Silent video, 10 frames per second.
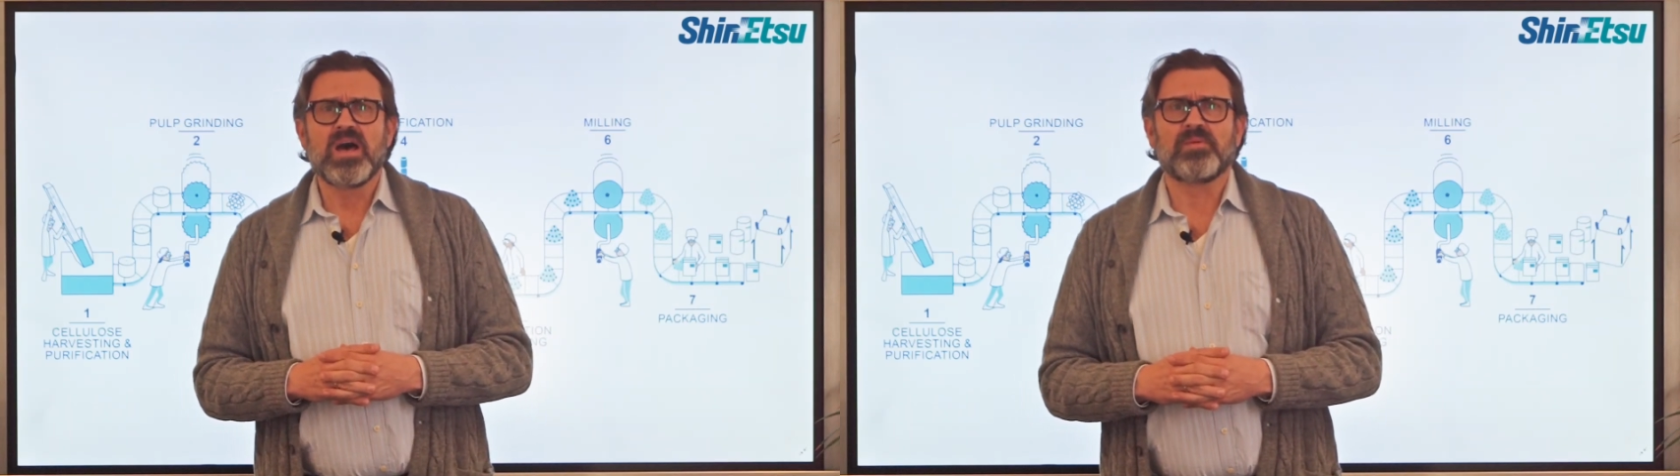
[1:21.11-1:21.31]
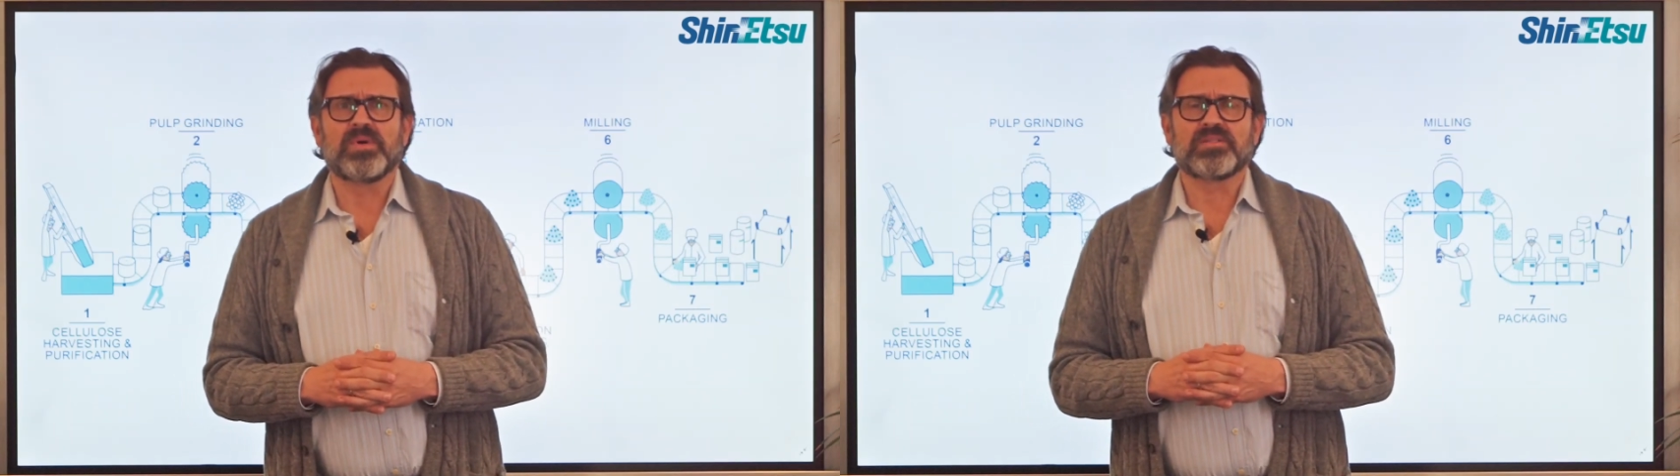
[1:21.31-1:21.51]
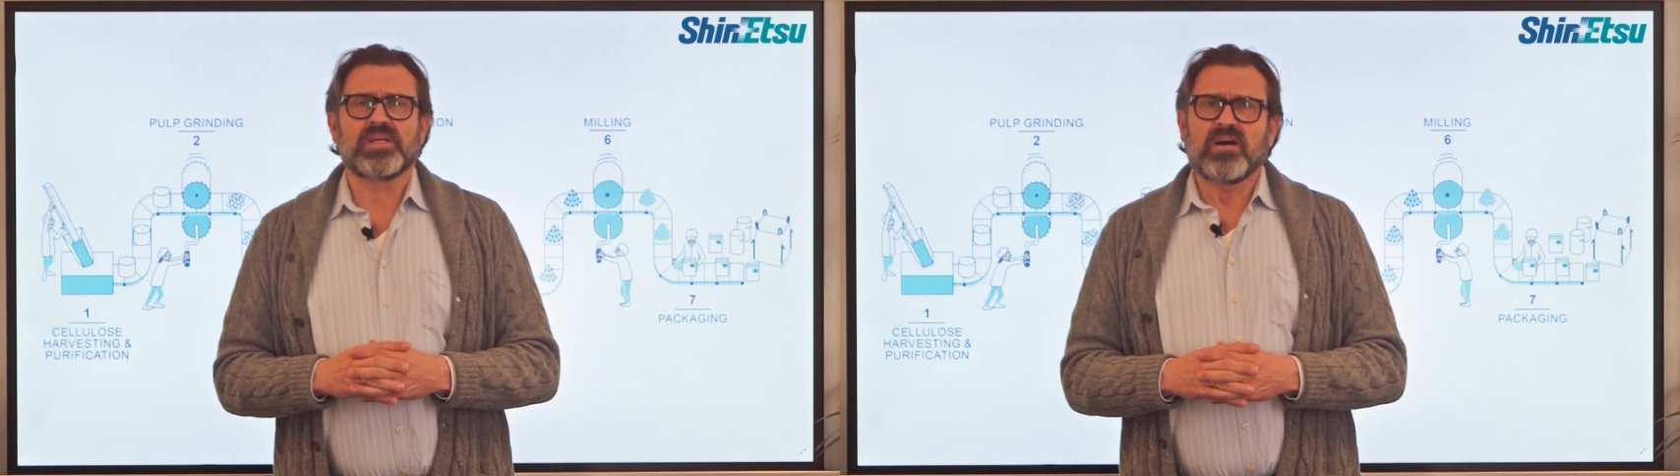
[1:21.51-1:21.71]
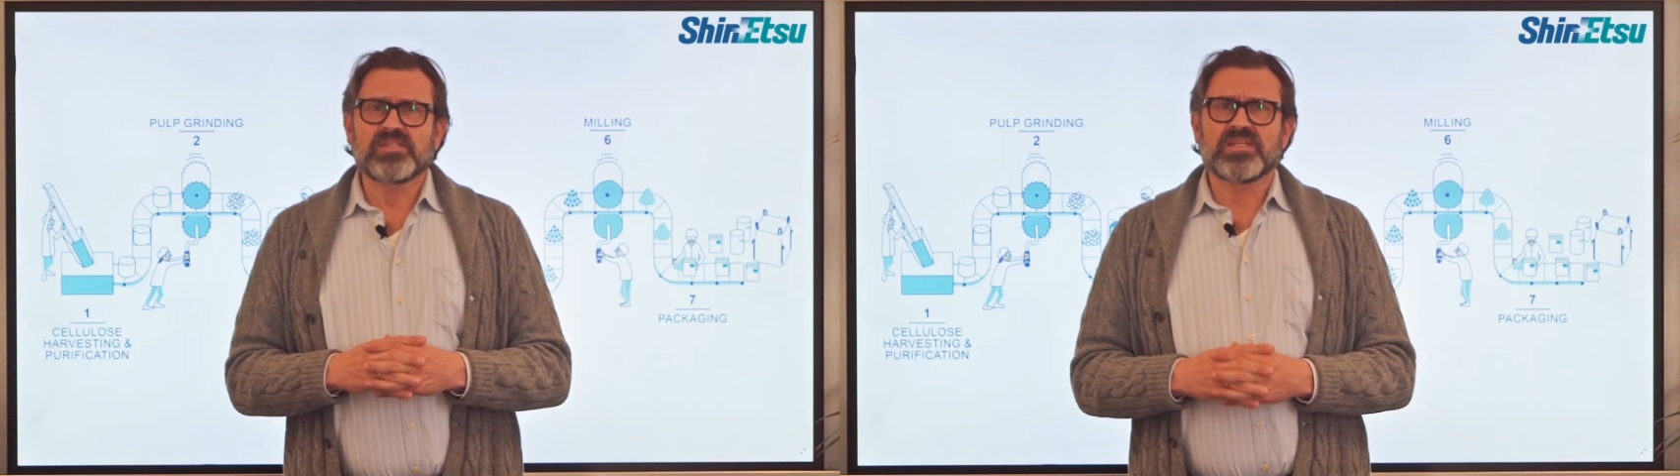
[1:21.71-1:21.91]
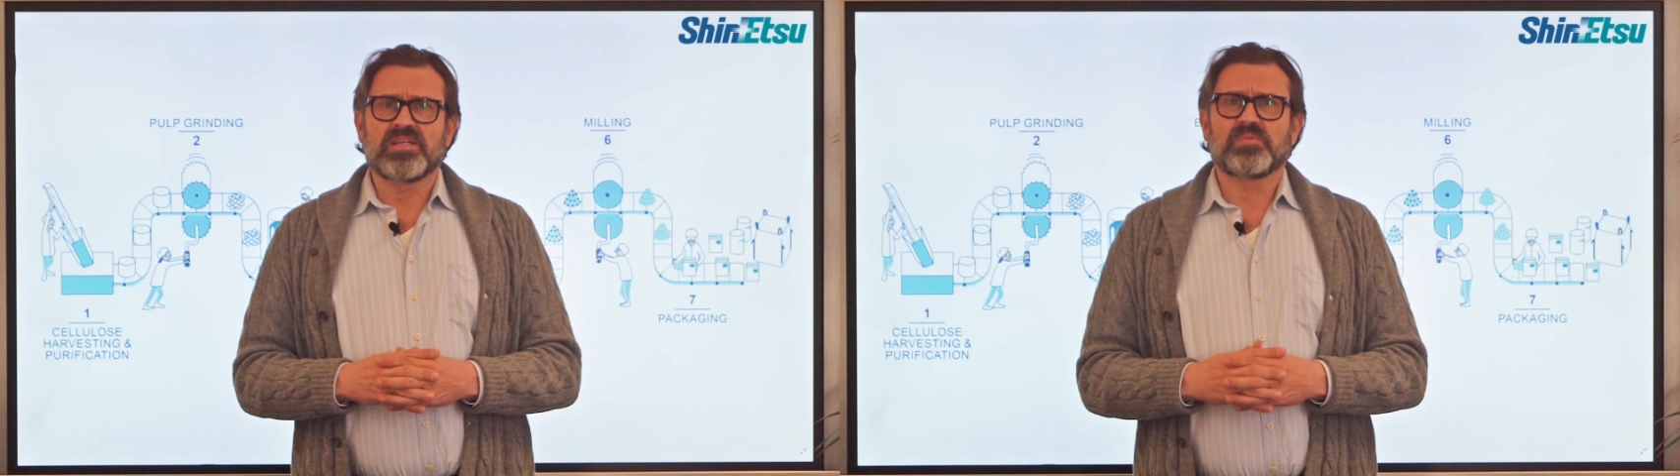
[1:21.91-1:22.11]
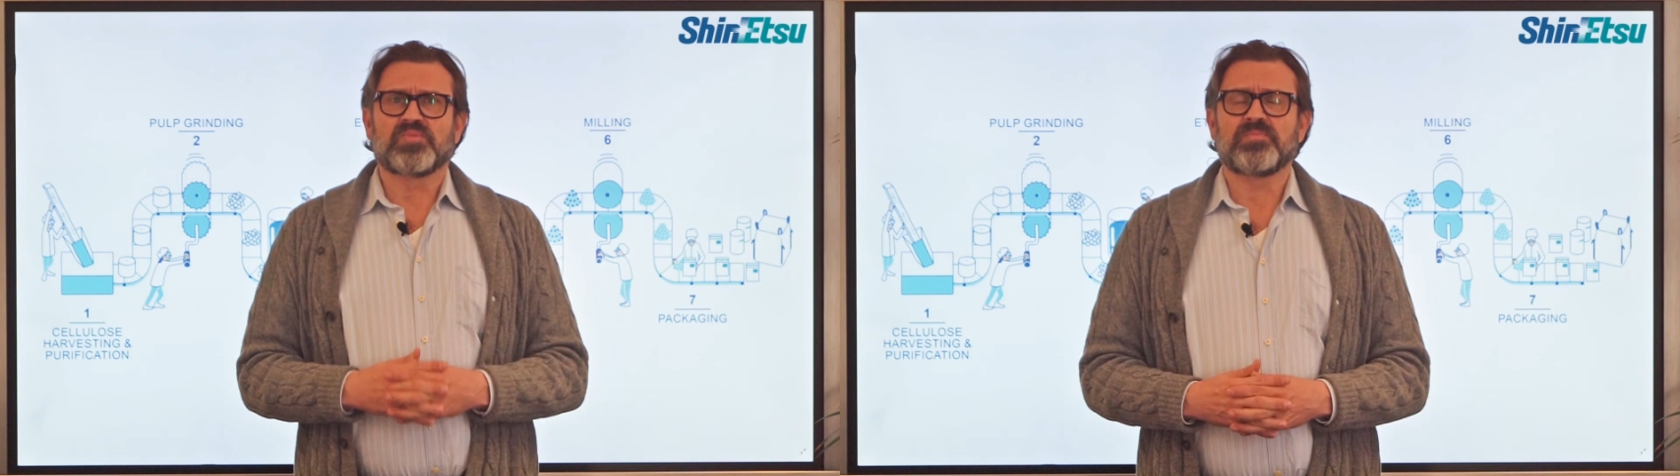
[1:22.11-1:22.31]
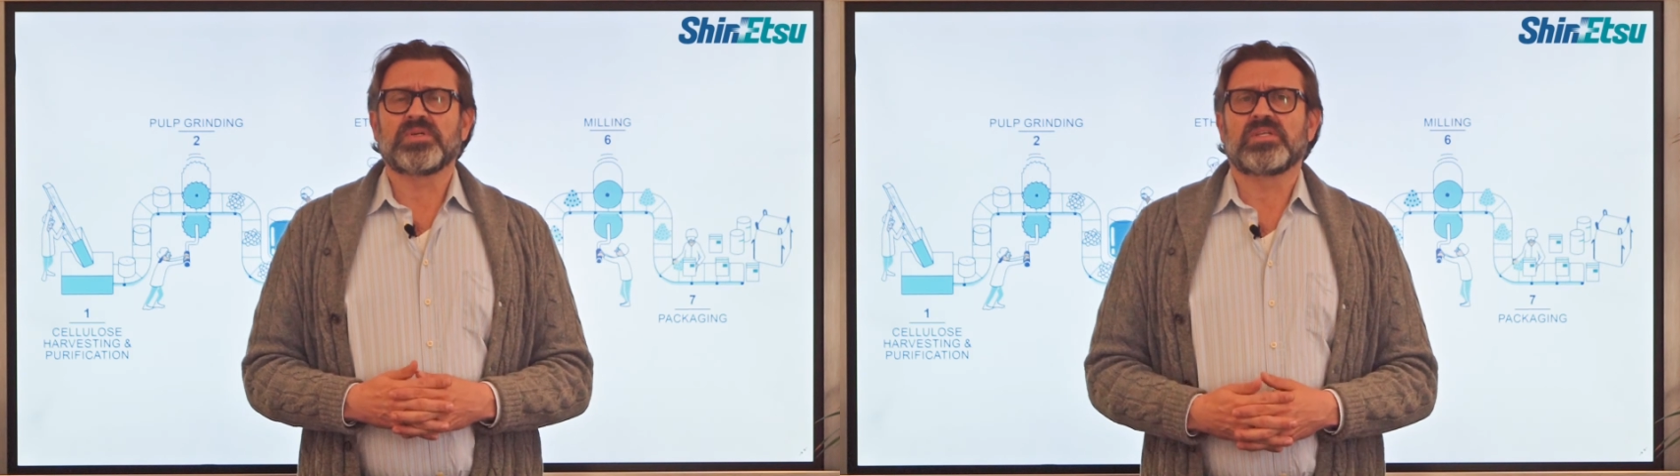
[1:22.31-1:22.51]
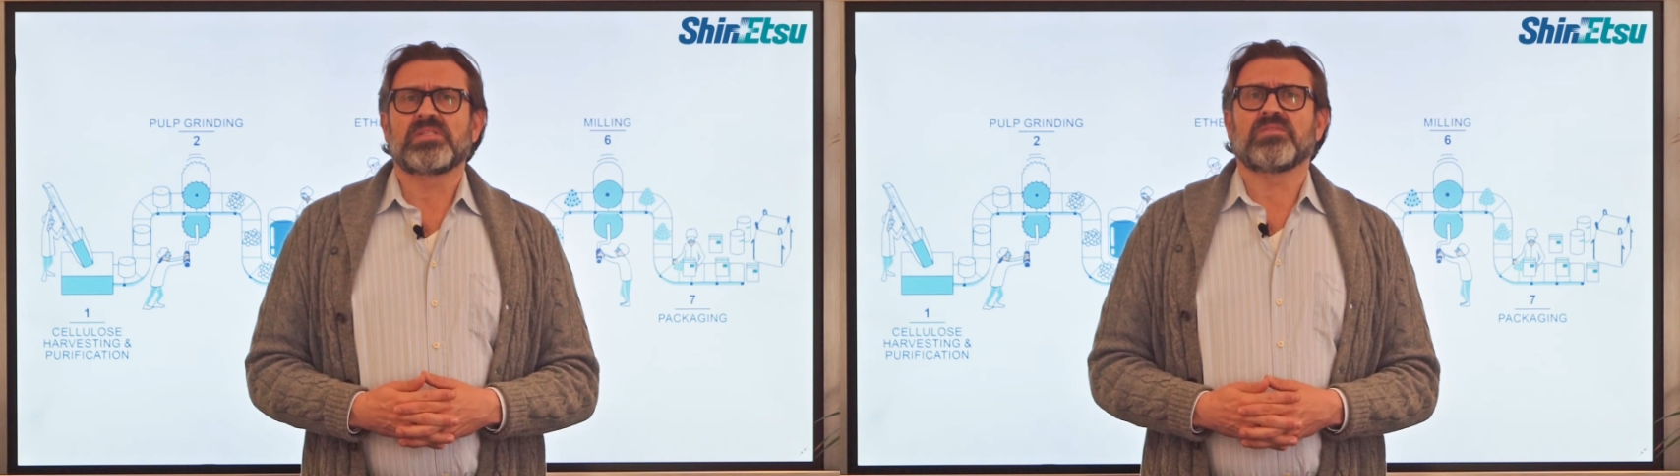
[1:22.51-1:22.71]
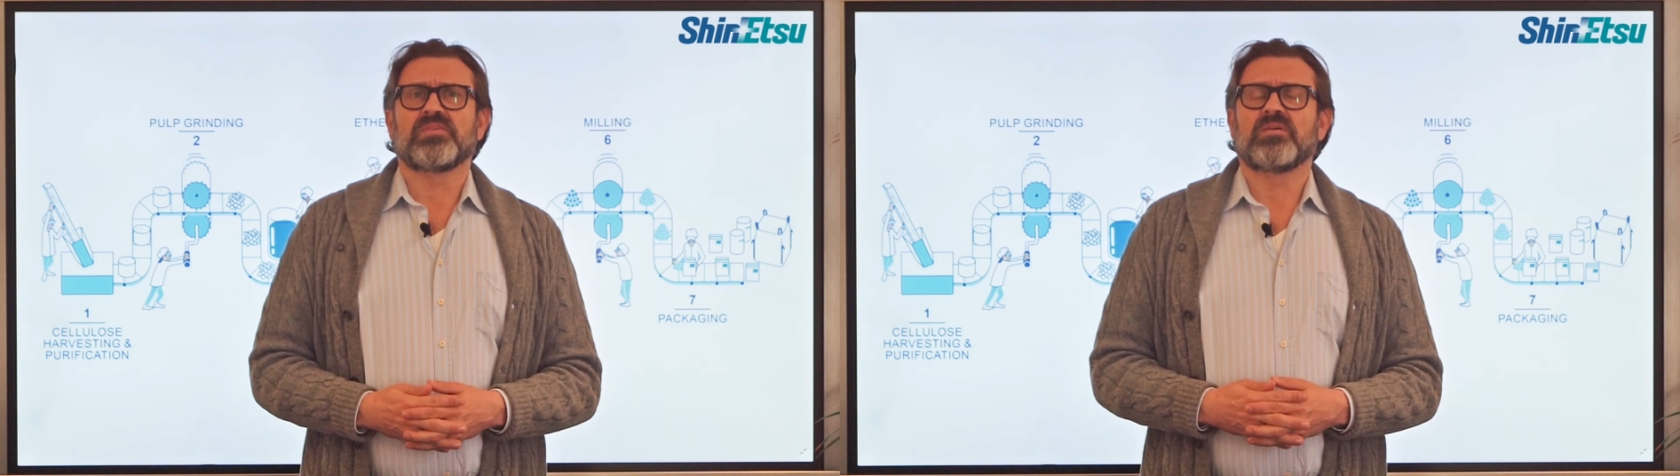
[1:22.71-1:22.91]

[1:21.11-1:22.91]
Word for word: about the outstanding properties of